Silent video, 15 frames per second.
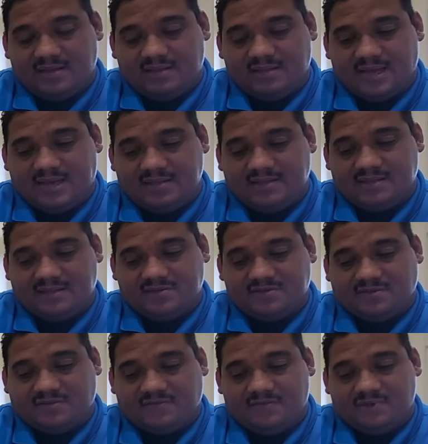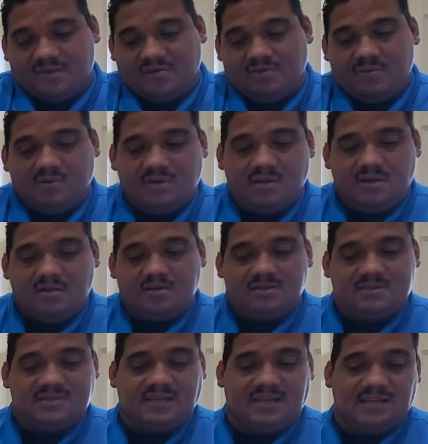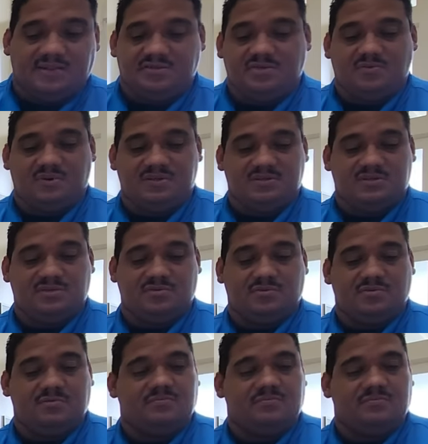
date signature from you saying that you wish to